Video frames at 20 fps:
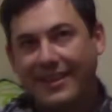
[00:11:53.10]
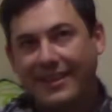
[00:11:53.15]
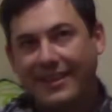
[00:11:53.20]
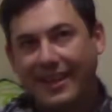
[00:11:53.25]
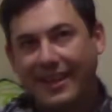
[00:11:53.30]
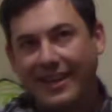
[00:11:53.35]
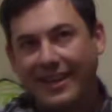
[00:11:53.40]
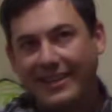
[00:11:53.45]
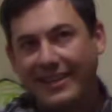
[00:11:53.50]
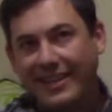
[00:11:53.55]

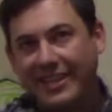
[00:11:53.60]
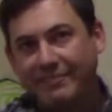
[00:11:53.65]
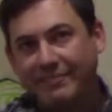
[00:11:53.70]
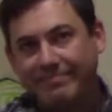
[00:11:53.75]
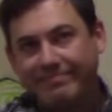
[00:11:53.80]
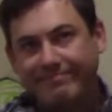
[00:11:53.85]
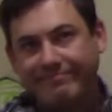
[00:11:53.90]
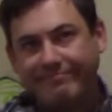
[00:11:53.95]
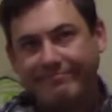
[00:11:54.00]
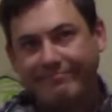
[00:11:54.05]
guy
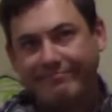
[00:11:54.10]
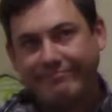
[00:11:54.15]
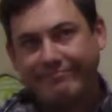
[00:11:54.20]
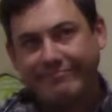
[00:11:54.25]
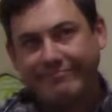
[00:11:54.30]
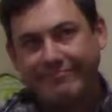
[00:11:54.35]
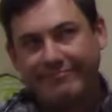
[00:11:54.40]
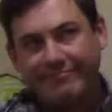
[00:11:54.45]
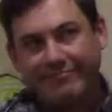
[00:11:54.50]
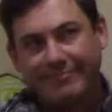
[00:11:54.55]
named
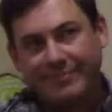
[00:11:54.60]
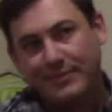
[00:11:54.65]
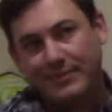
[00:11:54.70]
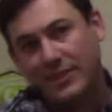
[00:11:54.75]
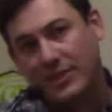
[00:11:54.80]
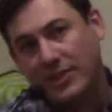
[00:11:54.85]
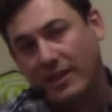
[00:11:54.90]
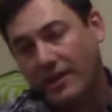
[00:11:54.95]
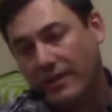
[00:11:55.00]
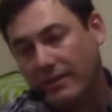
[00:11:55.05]

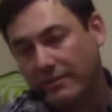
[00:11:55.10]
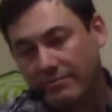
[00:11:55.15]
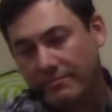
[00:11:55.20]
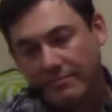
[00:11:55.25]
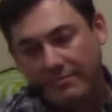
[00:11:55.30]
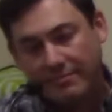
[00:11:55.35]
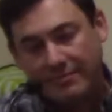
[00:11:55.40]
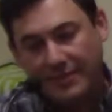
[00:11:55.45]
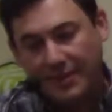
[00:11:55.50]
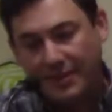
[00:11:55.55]
John
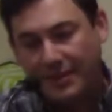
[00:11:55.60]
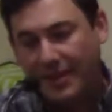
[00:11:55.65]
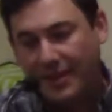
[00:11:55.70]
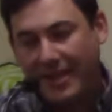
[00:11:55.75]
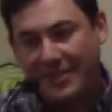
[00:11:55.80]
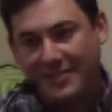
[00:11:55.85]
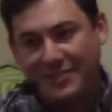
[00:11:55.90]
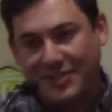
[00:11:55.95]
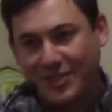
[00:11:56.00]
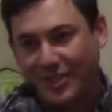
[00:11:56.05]
who
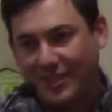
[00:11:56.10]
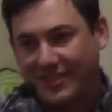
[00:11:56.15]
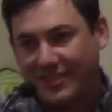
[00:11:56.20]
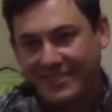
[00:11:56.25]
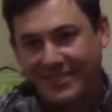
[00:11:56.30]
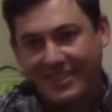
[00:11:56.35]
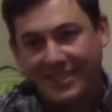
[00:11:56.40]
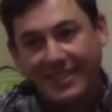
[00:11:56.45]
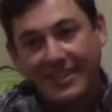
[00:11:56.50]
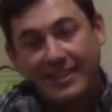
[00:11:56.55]
has
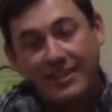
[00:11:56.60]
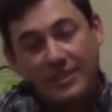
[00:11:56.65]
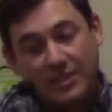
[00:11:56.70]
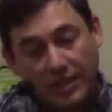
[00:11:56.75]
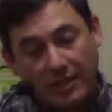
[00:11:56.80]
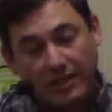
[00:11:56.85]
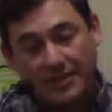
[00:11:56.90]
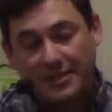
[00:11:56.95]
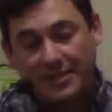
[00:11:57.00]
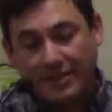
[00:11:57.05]

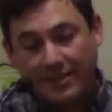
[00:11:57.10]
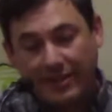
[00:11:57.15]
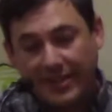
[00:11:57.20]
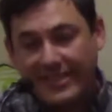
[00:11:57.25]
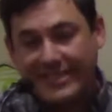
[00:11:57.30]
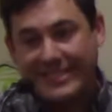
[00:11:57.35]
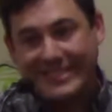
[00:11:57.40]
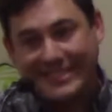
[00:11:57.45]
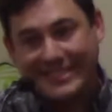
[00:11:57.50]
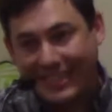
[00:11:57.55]
John's
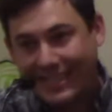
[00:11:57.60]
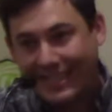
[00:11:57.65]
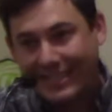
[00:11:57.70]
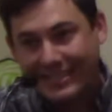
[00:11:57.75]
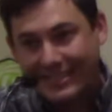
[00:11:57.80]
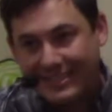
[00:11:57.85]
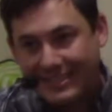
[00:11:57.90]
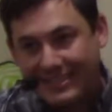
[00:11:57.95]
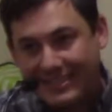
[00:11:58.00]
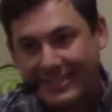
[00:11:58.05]
Crazy
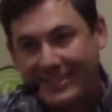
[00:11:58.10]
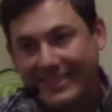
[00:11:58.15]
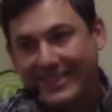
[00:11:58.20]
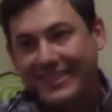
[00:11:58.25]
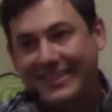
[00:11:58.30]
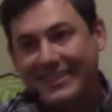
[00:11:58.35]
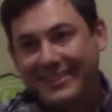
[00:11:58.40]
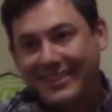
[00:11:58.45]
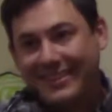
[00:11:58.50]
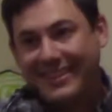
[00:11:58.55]
Socks.
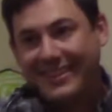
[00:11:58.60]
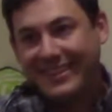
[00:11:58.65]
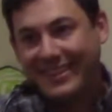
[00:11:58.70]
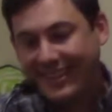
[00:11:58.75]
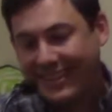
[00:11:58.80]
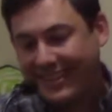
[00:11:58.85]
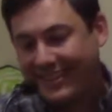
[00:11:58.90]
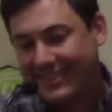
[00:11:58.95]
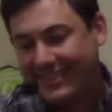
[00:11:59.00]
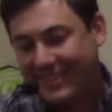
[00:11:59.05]
Okay. Right,
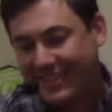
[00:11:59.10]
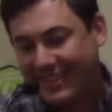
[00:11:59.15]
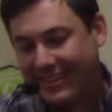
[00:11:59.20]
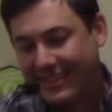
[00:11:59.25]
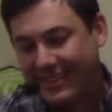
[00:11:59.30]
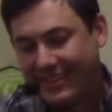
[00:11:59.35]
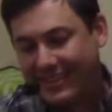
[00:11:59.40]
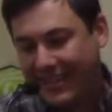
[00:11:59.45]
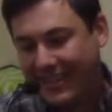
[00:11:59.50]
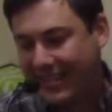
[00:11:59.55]

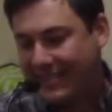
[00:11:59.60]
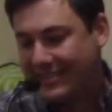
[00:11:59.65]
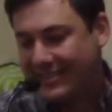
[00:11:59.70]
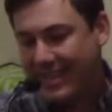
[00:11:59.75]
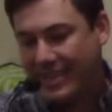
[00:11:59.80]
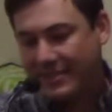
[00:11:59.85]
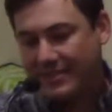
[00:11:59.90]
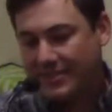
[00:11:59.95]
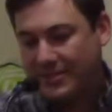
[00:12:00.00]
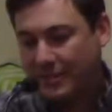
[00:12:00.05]
and he has
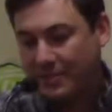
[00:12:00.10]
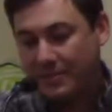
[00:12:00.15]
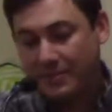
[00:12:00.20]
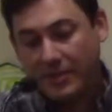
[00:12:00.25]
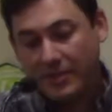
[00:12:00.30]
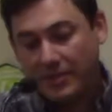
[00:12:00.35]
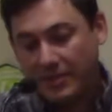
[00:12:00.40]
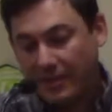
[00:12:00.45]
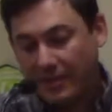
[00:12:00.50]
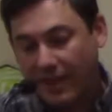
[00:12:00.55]
Down syndrome.
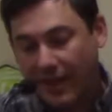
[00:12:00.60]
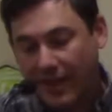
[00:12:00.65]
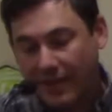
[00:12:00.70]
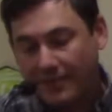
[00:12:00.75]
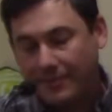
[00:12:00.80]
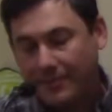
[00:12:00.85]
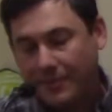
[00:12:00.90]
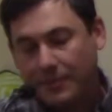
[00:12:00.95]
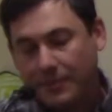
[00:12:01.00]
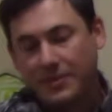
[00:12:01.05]
There's a lot
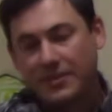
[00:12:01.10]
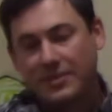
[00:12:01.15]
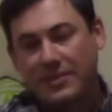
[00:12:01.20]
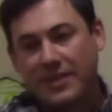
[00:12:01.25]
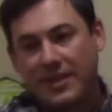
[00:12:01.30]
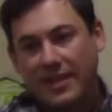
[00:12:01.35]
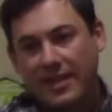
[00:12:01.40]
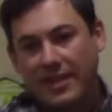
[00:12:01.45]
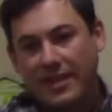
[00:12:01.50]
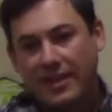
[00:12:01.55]
of folks.
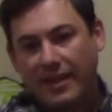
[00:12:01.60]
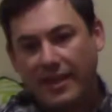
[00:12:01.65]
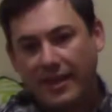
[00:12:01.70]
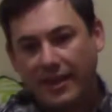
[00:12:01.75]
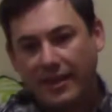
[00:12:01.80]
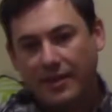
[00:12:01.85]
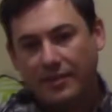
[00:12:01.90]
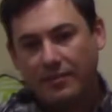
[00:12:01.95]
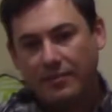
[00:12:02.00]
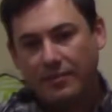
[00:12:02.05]

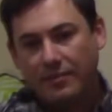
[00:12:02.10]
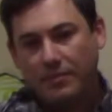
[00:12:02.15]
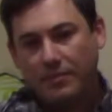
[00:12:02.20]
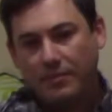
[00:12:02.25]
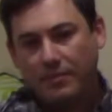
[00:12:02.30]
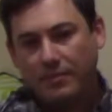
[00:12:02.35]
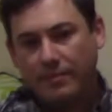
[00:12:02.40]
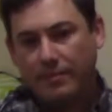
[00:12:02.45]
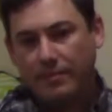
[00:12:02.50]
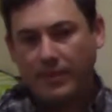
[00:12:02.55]

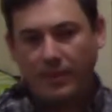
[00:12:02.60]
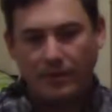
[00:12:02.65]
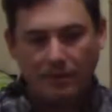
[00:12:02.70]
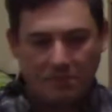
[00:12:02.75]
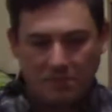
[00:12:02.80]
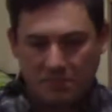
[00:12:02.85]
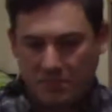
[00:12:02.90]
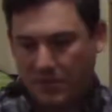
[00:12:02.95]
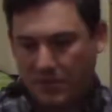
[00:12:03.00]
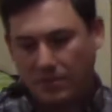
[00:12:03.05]

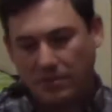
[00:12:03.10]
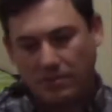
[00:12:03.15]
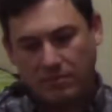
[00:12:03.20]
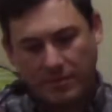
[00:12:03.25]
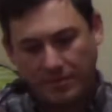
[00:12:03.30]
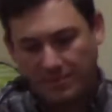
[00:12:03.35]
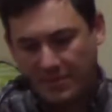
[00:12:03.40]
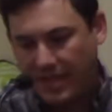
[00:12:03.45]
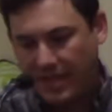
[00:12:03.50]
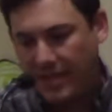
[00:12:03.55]
So
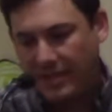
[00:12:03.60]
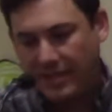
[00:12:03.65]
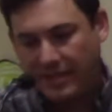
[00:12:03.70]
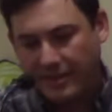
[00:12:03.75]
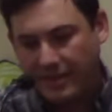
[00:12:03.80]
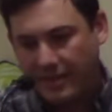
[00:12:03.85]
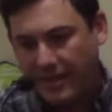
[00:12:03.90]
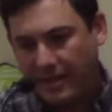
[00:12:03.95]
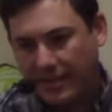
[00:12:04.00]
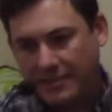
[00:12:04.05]
I'm tied
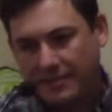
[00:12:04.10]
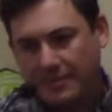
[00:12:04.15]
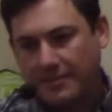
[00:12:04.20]
into Down